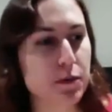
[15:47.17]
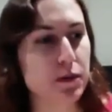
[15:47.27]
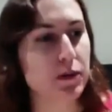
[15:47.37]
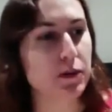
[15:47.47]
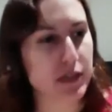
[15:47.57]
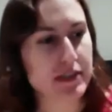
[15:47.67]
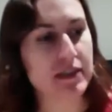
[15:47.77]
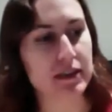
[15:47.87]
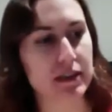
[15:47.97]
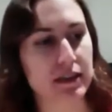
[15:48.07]
the reason
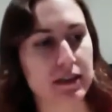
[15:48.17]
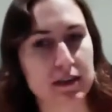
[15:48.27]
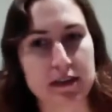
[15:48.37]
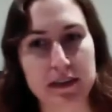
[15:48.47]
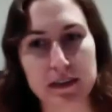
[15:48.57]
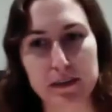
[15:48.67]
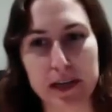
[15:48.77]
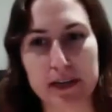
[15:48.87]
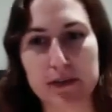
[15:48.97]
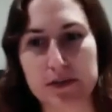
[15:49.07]
that
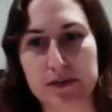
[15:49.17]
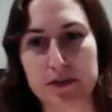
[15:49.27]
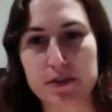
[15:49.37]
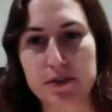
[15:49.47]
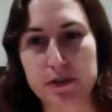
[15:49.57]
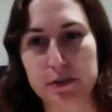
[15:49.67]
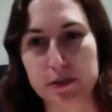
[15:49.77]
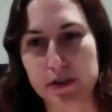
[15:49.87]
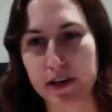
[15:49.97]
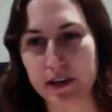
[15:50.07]
black holes are usually
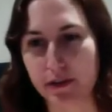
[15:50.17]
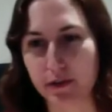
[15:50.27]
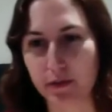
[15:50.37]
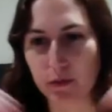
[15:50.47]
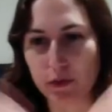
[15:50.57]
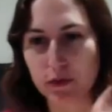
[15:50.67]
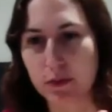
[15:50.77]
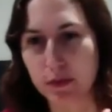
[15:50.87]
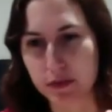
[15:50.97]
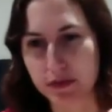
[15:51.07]
portrayed as
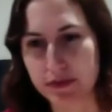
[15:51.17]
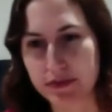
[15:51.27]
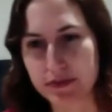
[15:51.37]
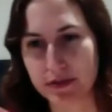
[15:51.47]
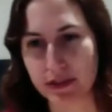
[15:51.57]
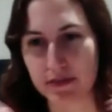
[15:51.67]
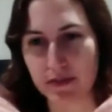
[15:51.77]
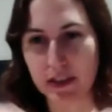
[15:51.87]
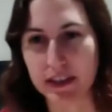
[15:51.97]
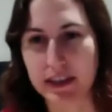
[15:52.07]
whirlpools, things
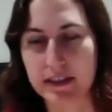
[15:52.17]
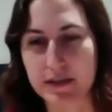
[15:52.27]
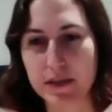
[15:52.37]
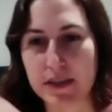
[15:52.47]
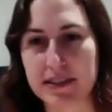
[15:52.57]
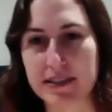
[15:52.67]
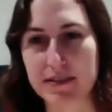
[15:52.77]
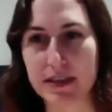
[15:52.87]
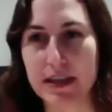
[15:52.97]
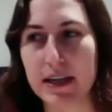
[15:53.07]
falling in, is
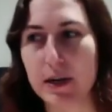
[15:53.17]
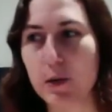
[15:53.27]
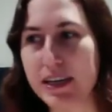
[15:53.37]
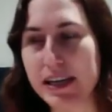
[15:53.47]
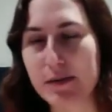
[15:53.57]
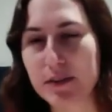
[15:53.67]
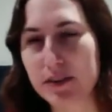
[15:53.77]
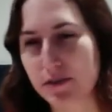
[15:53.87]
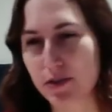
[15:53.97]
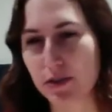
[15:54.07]
because we can't really
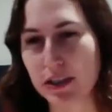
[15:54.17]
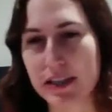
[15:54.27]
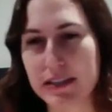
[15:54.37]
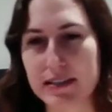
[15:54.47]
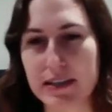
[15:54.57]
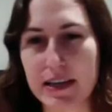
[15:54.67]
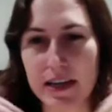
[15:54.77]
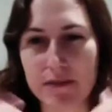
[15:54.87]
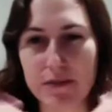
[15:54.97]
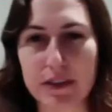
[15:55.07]
visualize
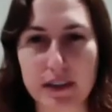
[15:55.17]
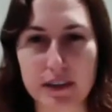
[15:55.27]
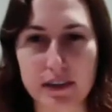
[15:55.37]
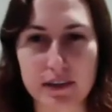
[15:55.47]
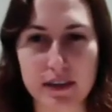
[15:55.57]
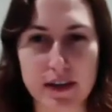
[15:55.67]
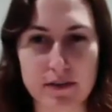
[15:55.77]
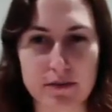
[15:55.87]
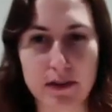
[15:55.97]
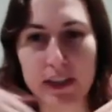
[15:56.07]
everything kind of
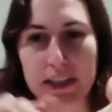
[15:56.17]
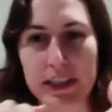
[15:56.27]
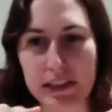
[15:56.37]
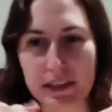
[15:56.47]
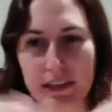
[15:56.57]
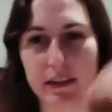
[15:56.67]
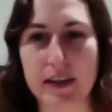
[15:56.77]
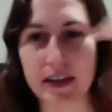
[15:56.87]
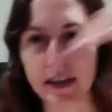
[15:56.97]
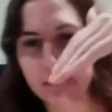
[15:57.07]
falling in
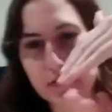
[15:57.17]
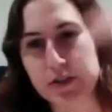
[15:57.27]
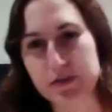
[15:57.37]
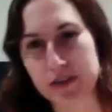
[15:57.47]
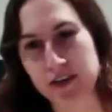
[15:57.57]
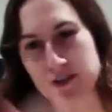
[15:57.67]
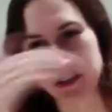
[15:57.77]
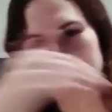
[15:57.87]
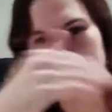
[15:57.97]
every direction.